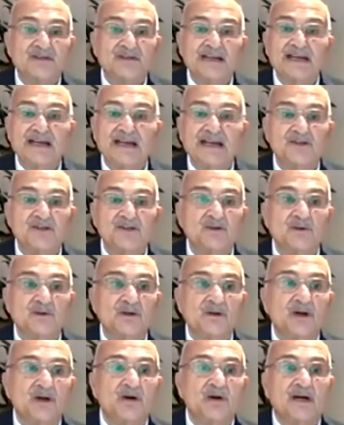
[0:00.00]
They, as you
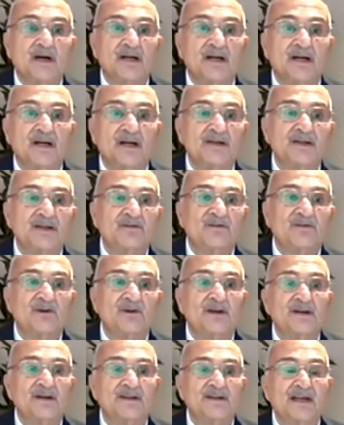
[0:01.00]
know, are
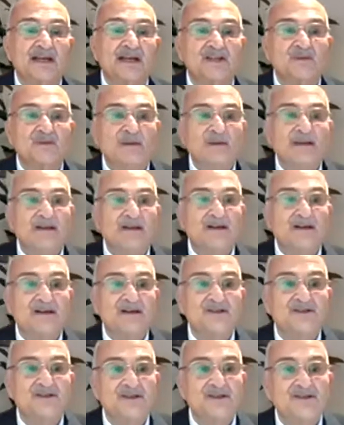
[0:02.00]
different
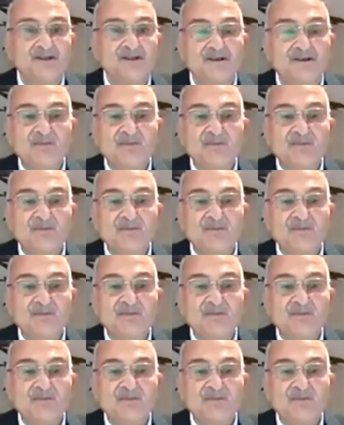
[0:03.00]
experiences.